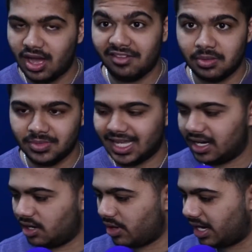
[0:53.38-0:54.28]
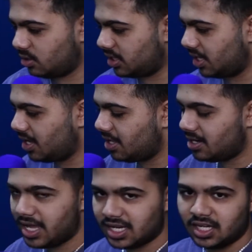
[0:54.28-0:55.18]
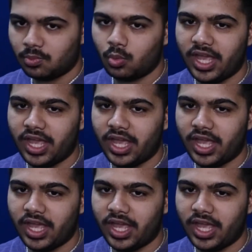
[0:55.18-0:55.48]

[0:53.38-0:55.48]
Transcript: have them dangle around. Next up, we